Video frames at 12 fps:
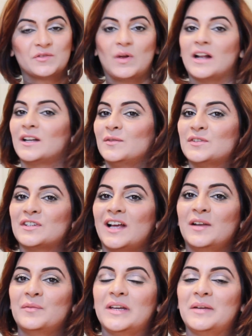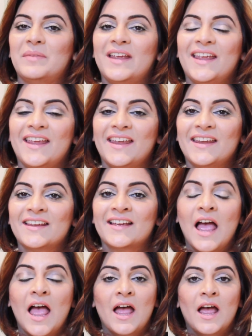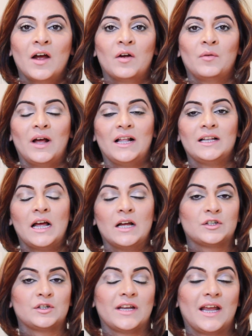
welcome to Color Me Pink. Today